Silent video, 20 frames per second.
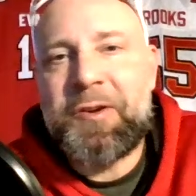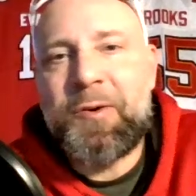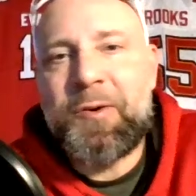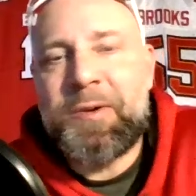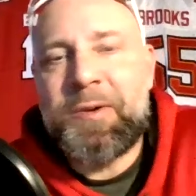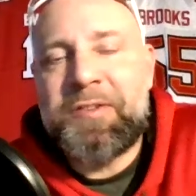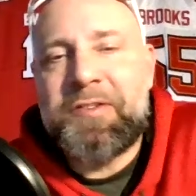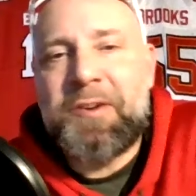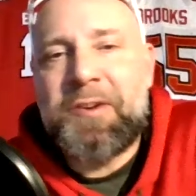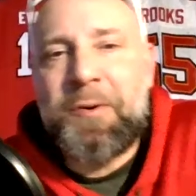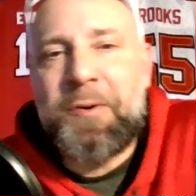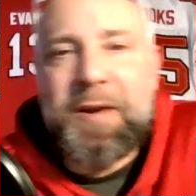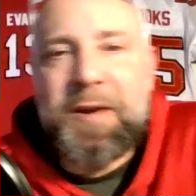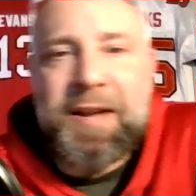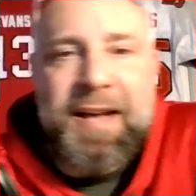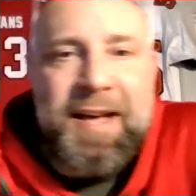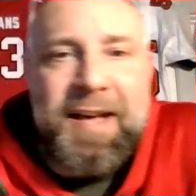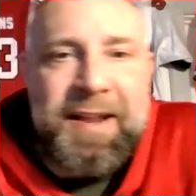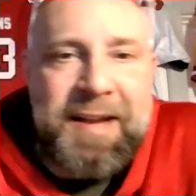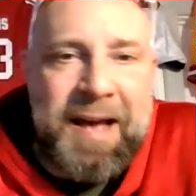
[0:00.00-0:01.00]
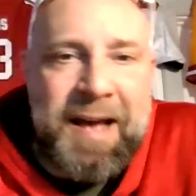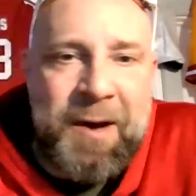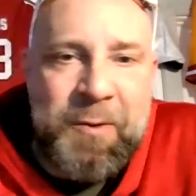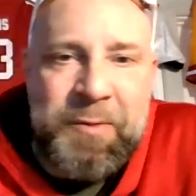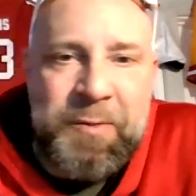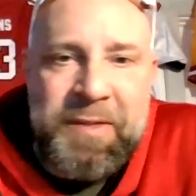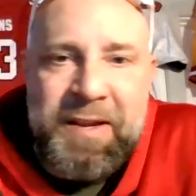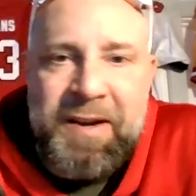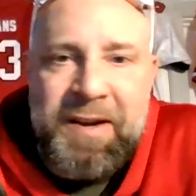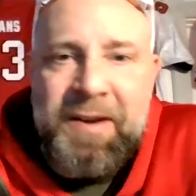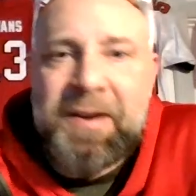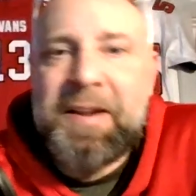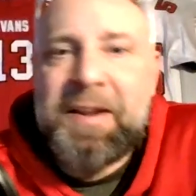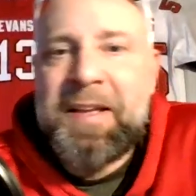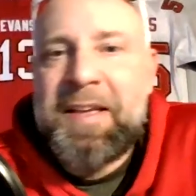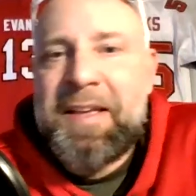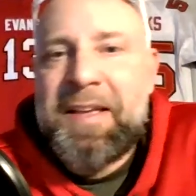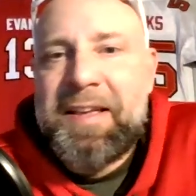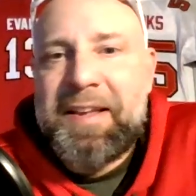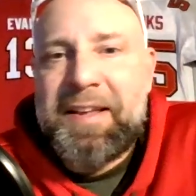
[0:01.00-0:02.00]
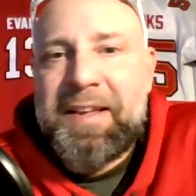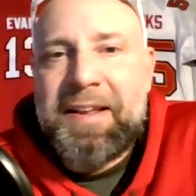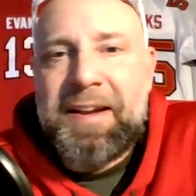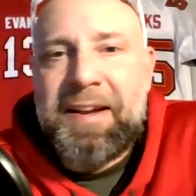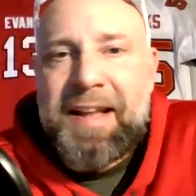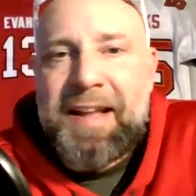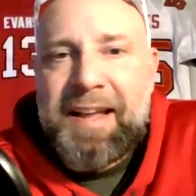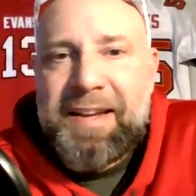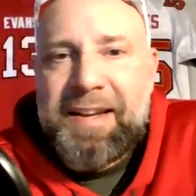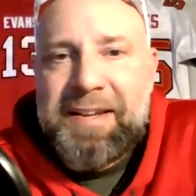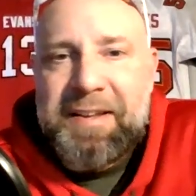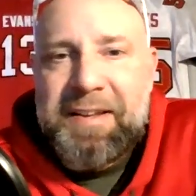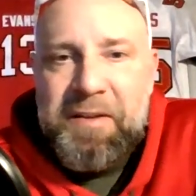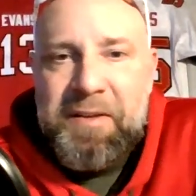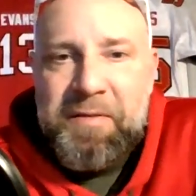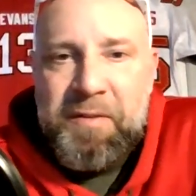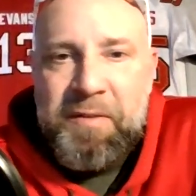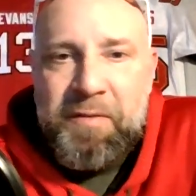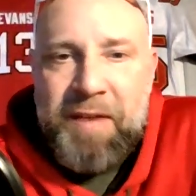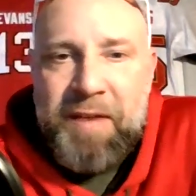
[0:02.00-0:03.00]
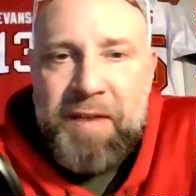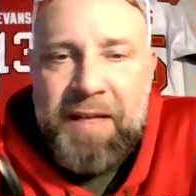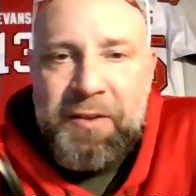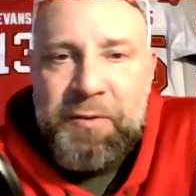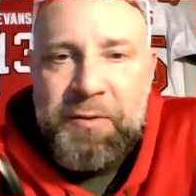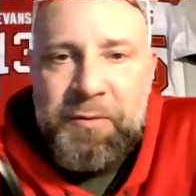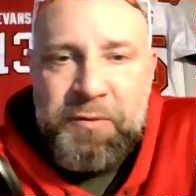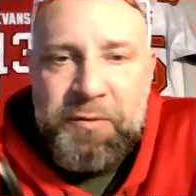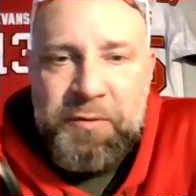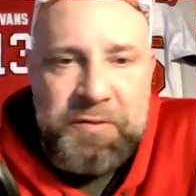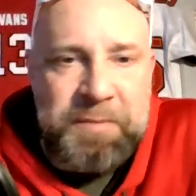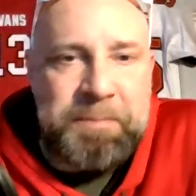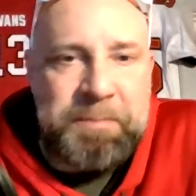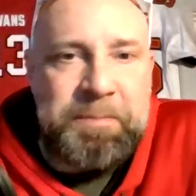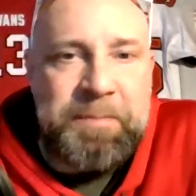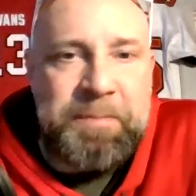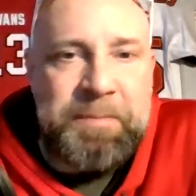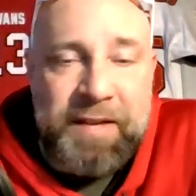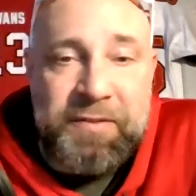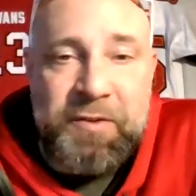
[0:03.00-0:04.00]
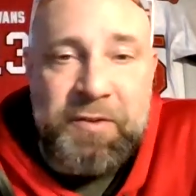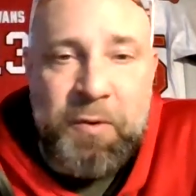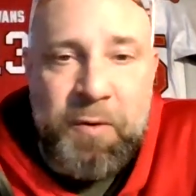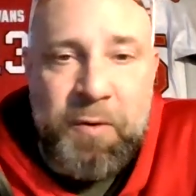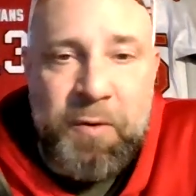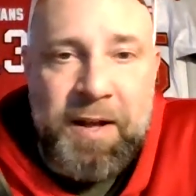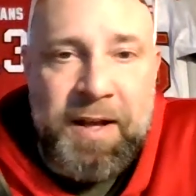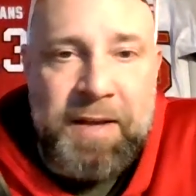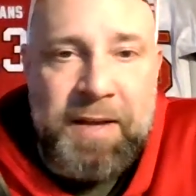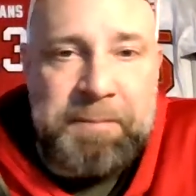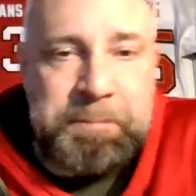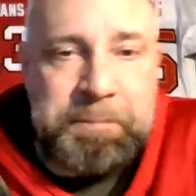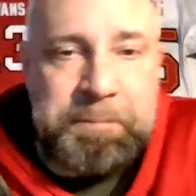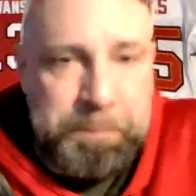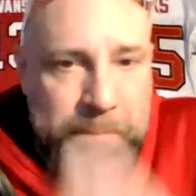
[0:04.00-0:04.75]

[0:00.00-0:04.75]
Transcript: what's going on out there, get an idea of the values that's going on.